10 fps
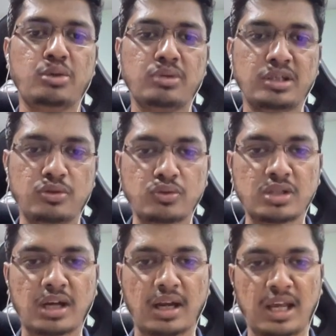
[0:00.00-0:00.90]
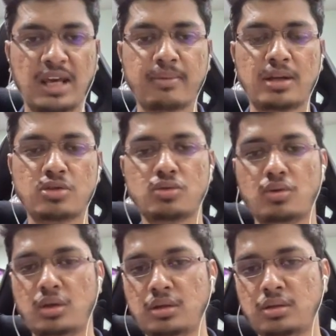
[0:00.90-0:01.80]
to be the username and so
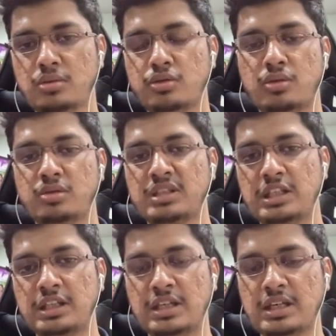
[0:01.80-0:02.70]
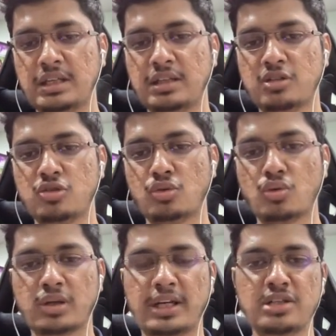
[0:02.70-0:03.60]
on. So see here, there is no
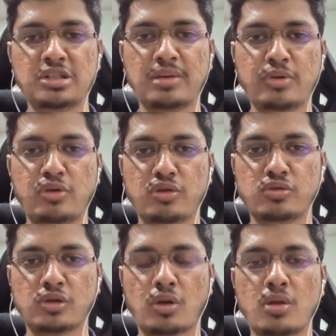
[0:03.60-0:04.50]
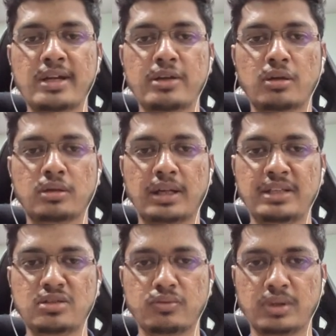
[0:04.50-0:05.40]
credential because you are already
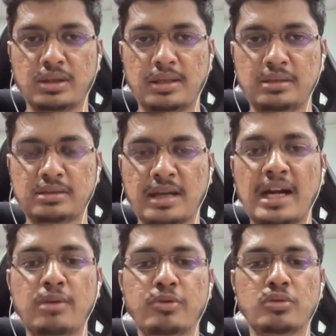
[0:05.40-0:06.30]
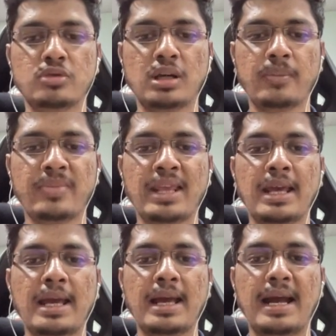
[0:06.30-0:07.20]
authorized with this admin user.
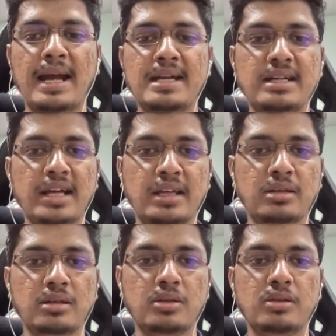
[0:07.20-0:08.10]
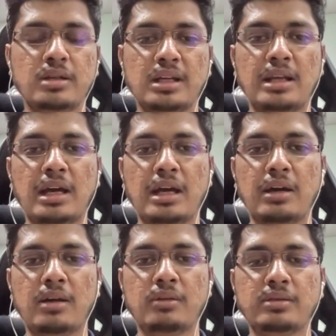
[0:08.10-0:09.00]
And then you can
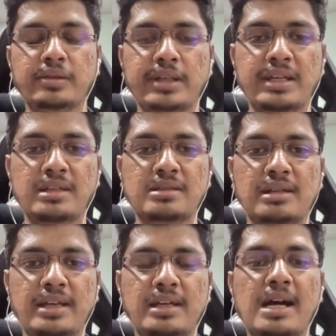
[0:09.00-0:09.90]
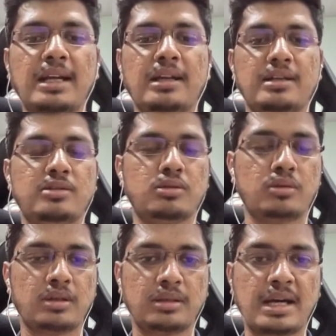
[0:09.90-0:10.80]
have things like RLS.
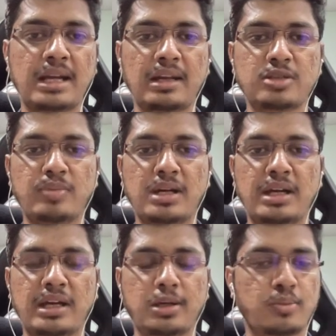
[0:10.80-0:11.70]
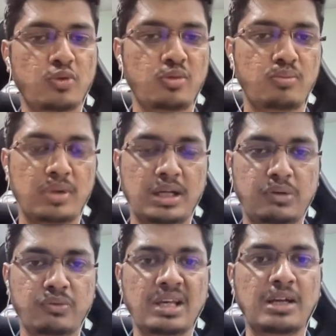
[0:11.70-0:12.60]
So the RLS part I removed, but
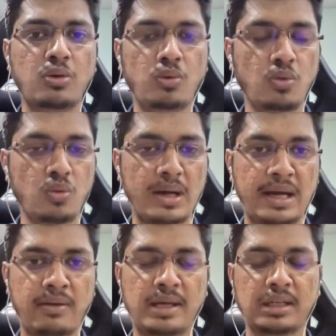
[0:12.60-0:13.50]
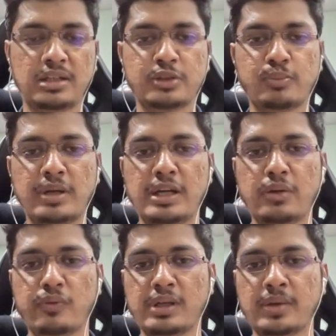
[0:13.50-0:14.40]
we do have RLS
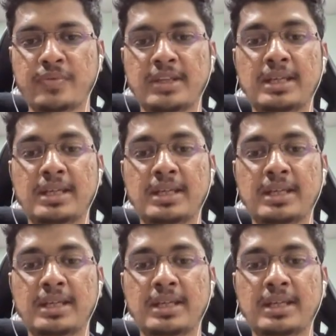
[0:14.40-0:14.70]
part where